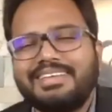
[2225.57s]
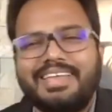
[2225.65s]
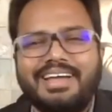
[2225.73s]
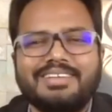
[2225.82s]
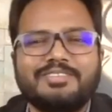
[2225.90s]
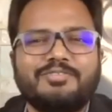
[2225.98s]

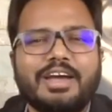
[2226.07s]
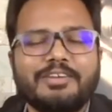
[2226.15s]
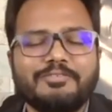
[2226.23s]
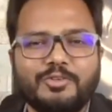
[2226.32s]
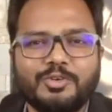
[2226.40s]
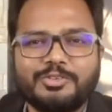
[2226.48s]
Yeah,
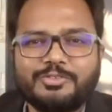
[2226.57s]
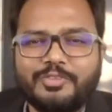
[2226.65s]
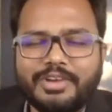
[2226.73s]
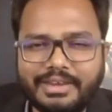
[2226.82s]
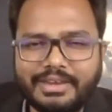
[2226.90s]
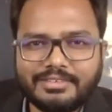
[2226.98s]
5, 4 is
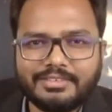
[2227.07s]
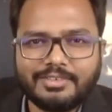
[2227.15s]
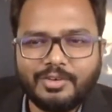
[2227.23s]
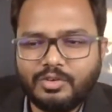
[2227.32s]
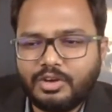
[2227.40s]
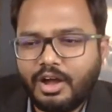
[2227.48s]
20.
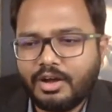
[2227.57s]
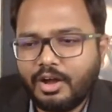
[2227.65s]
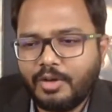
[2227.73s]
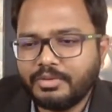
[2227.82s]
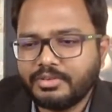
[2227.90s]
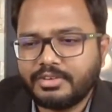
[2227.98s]
So
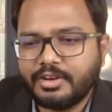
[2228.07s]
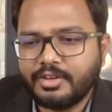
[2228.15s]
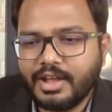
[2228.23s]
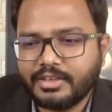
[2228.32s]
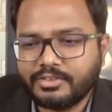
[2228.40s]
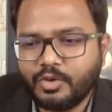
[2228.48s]
how much did
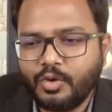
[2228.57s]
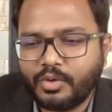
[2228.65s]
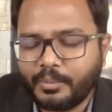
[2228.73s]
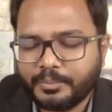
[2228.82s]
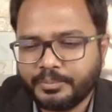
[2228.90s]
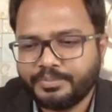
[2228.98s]
you guys
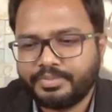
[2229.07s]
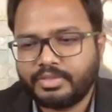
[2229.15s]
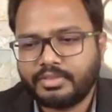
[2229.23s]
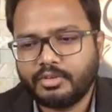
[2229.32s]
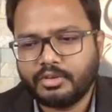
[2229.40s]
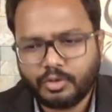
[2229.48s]
score?
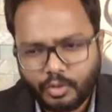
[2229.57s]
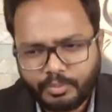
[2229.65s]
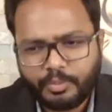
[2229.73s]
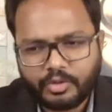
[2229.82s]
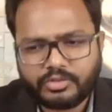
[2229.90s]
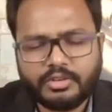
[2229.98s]
So
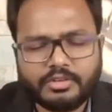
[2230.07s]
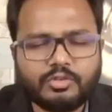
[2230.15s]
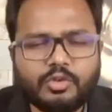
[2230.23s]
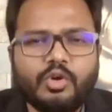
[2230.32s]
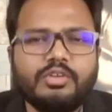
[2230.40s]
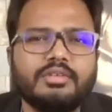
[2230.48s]
do post your
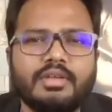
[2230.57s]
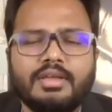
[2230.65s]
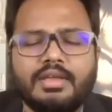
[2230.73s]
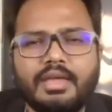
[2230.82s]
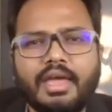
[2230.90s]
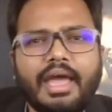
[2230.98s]
scores.
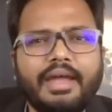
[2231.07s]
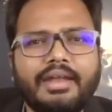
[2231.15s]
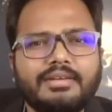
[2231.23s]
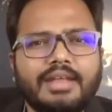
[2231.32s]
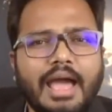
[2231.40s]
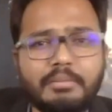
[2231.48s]

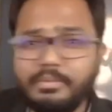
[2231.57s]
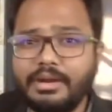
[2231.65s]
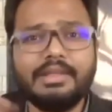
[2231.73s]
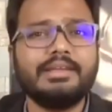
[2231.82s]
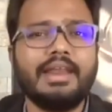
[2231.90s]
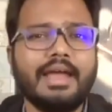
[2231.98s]
And I'm
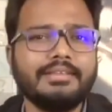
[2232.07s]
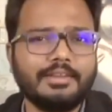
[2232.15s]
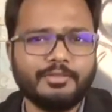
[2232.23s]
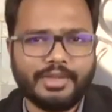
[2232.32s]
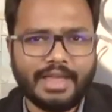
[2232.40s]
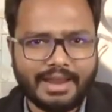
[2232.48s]
really glad
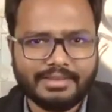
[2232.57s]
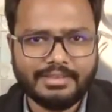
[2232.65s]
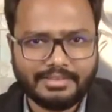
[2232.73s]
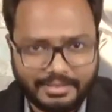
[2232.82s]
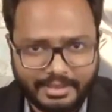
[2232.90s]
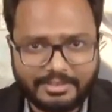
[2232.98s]
that we had
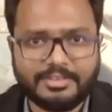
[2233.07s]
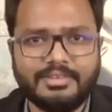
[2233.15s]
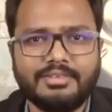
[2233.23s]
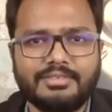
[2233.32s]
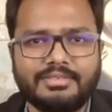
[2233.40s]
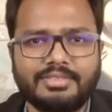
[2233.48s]
this
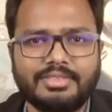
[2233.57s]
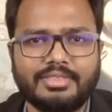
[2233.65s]
session.